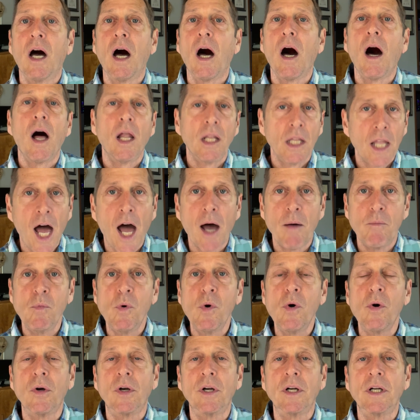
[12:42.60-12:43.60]
a lot
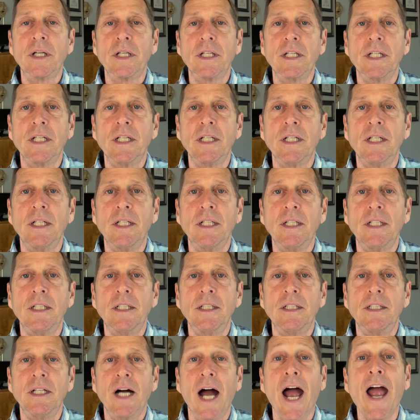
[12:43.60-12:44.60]
more.
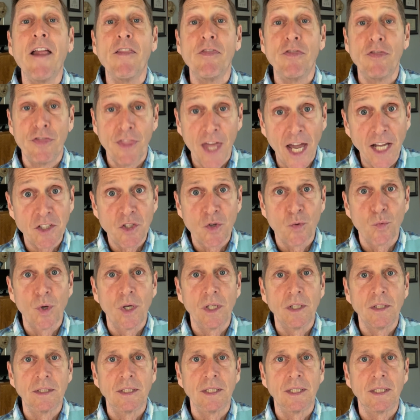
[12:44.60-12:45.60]
And that's
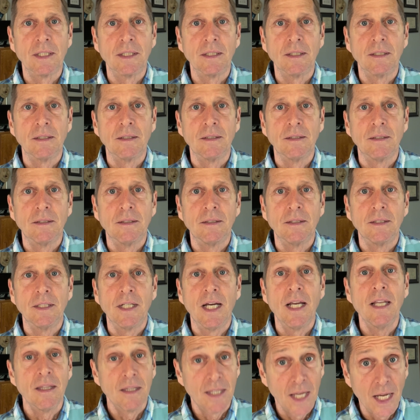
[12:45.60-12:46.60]
well done.
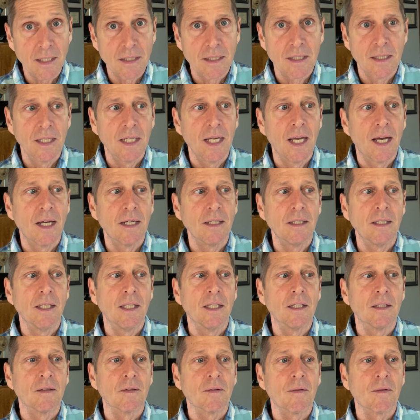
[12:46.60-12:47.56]
And that's the idea.